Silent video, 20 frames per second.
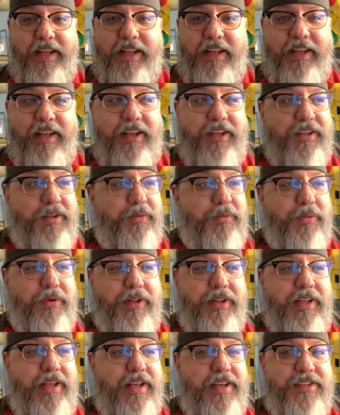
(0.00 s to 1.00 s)
It
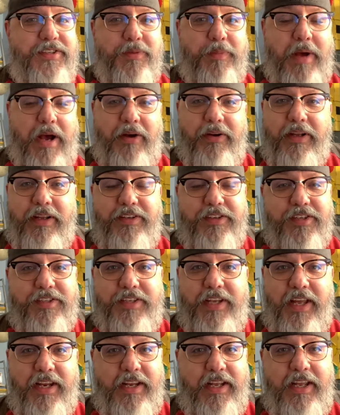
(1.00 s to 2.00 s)
really is about
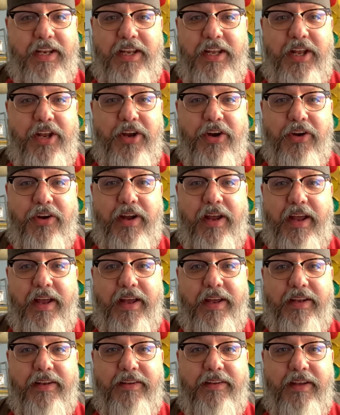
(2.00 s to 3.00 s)
just getting in here
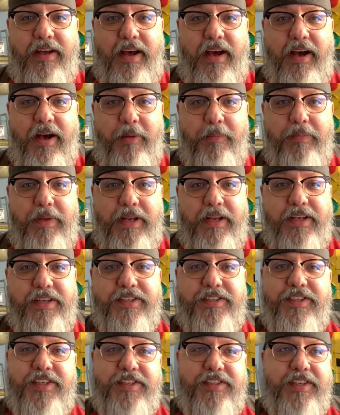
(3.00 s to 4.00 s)
and being
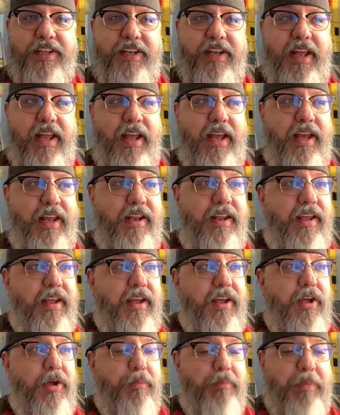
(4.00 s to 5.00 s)
consistent and
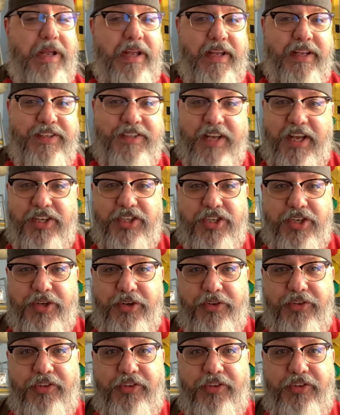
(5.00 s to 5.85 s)
being intentional.